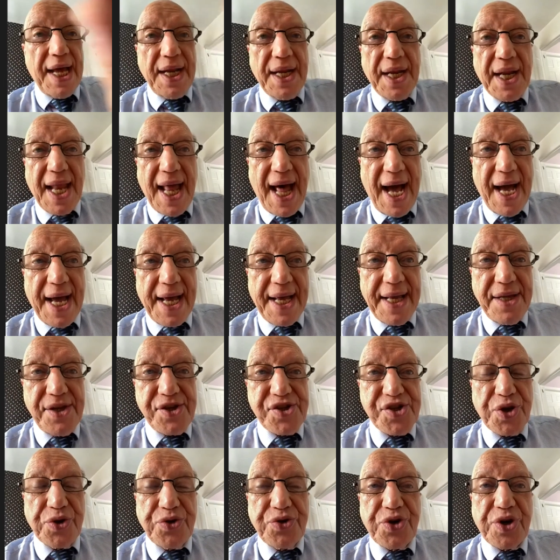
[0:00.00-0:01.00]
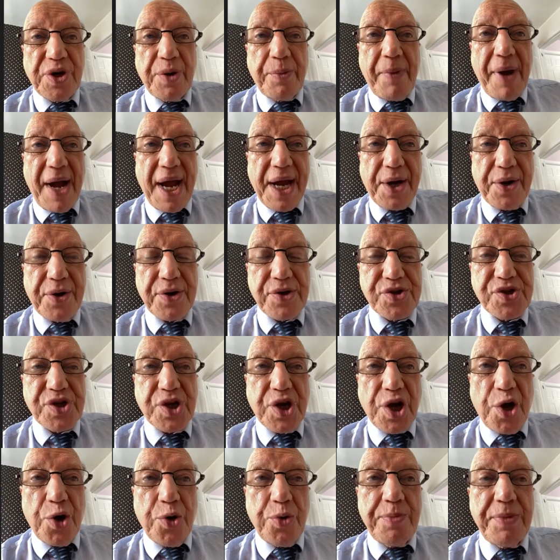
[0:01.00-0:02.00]
lines under a
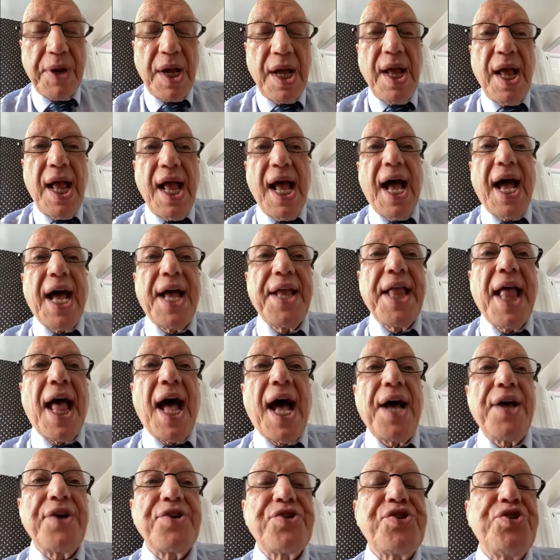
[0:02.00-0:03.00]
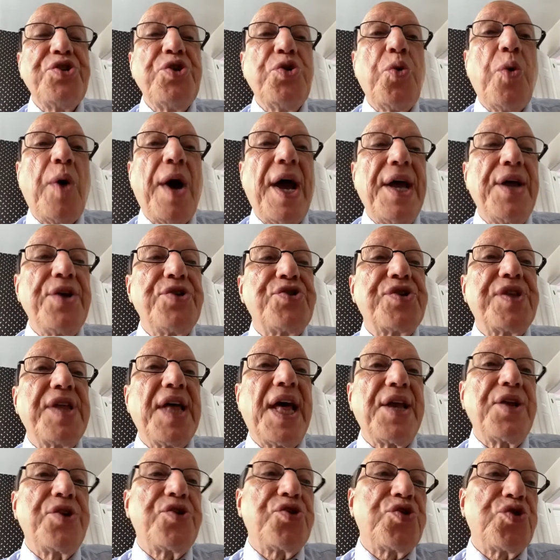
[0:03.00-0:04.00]
microscope, and as you age,
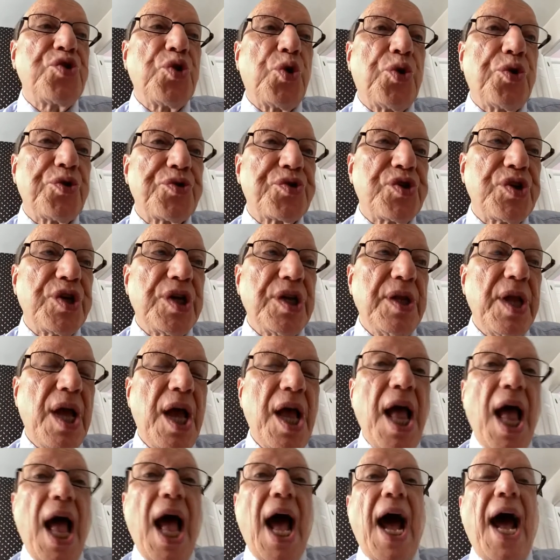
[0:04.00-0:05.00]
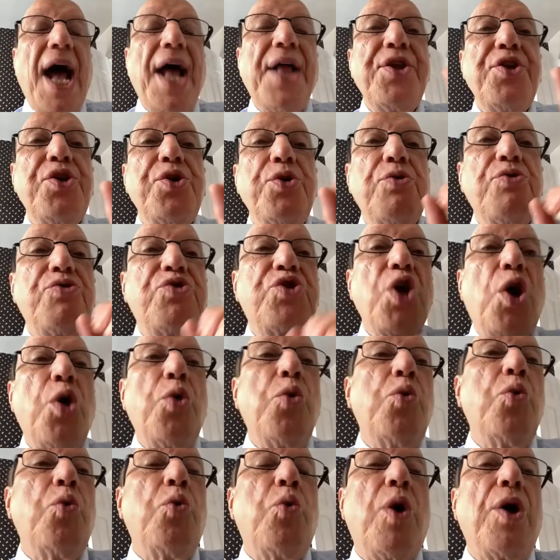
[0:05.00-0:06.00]
they shorten. And you
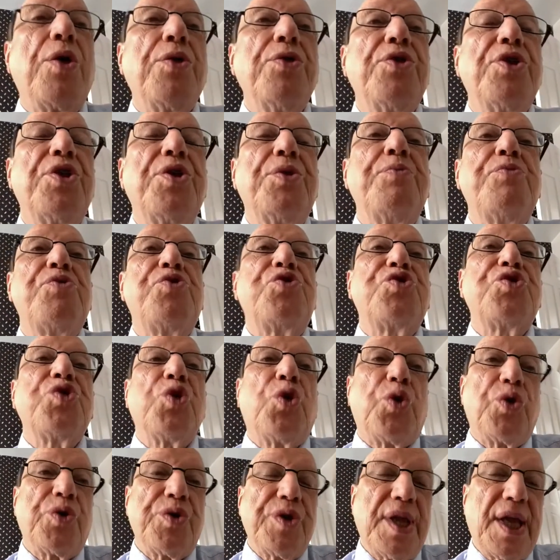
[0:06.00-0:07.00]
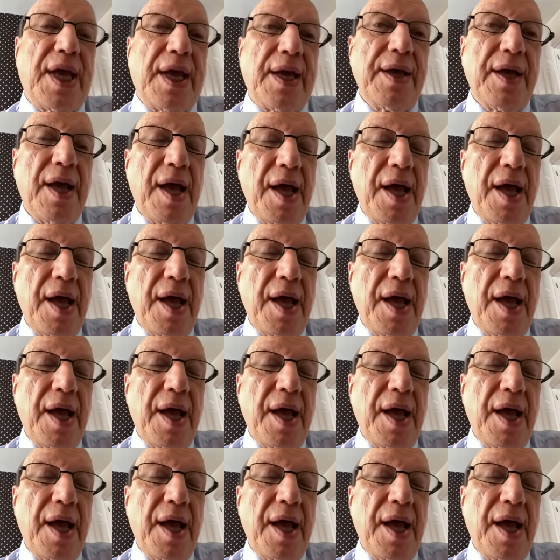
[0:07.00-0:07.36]
don't want them shortening,